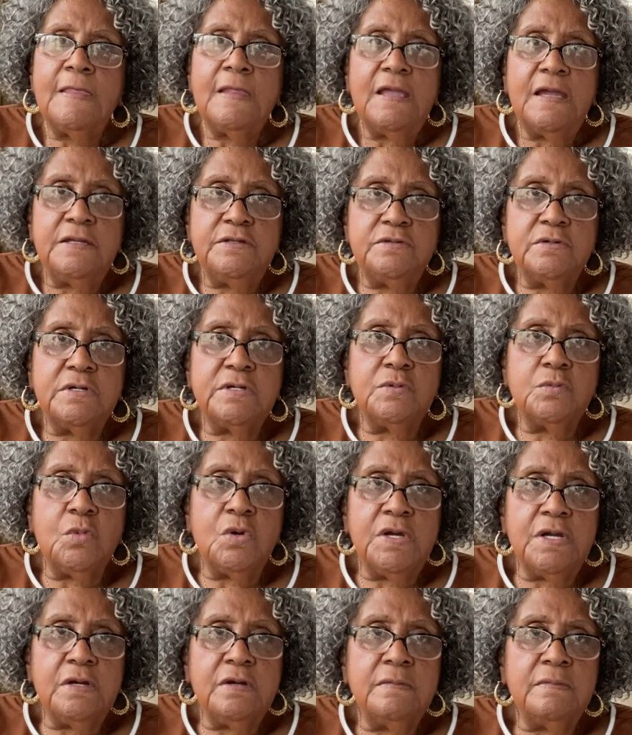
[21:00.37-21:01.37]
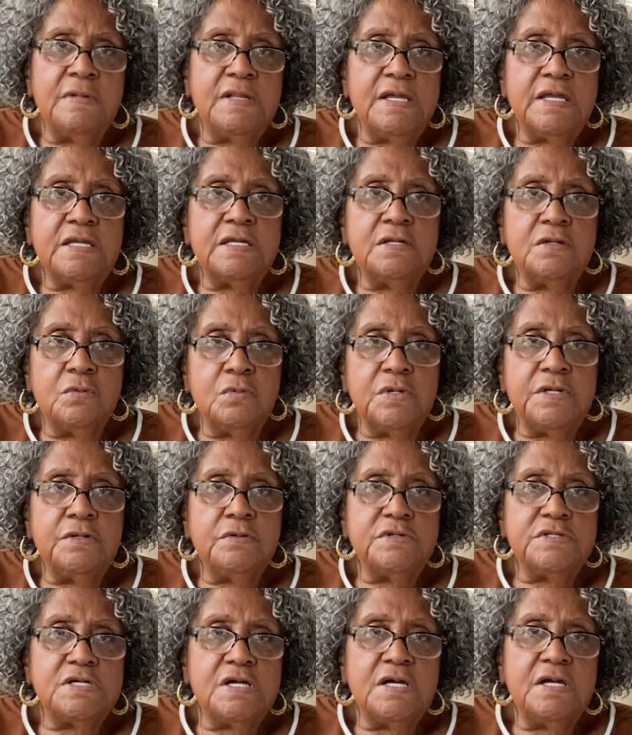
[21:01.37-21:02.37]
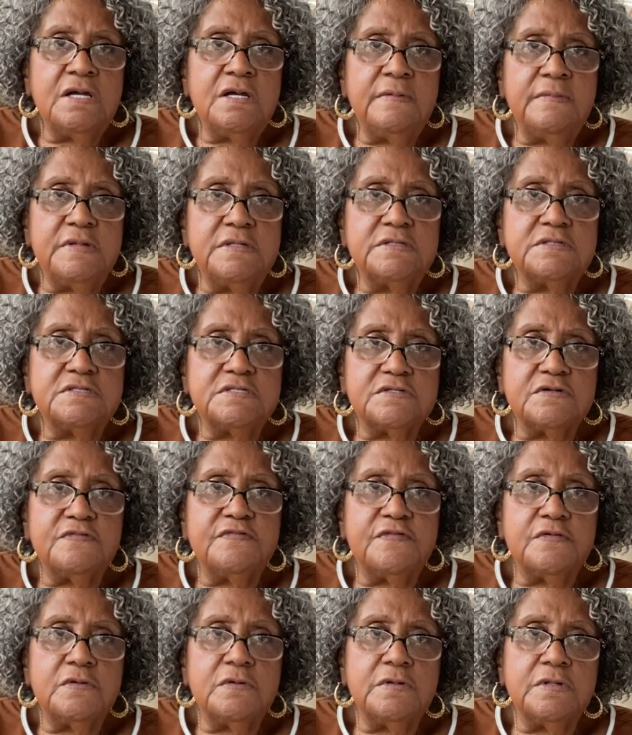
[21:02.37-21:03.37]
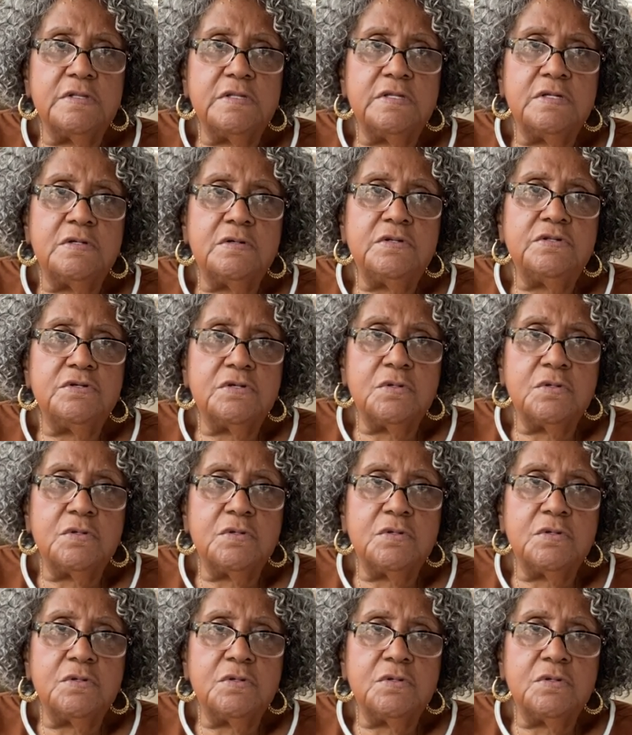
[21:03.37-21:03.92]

and you can wear them like in the winter time and so forth, you know, and you